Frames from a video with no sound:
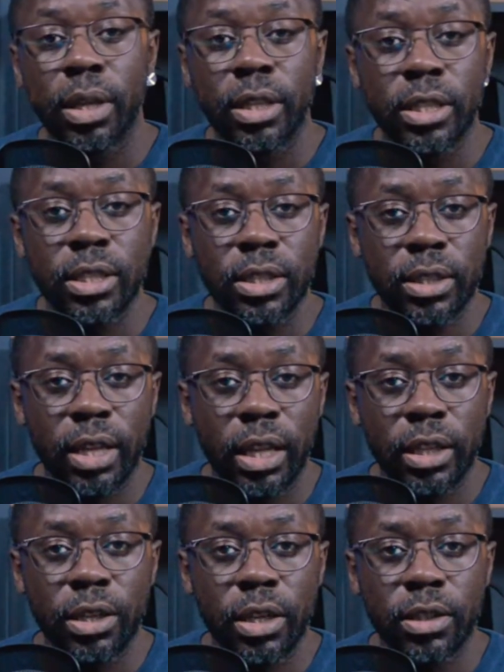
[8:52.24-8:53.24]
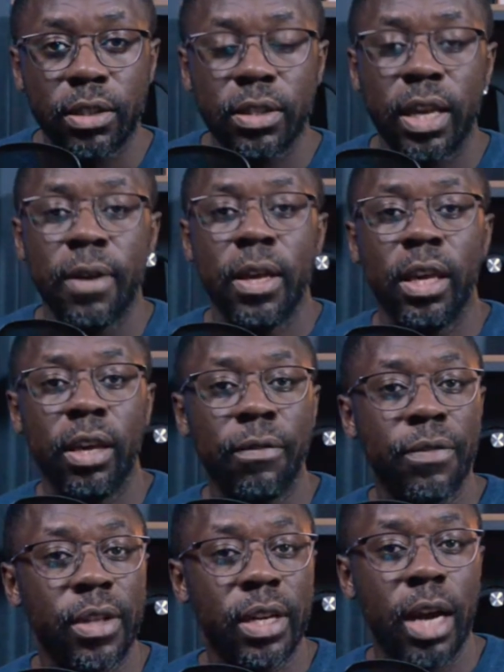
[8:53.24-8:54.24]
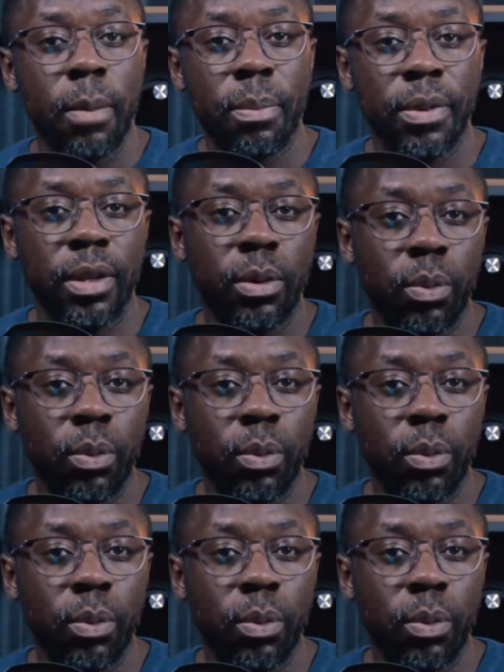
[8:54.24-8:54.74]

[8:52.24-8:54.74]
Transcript: this is telling us is that if the company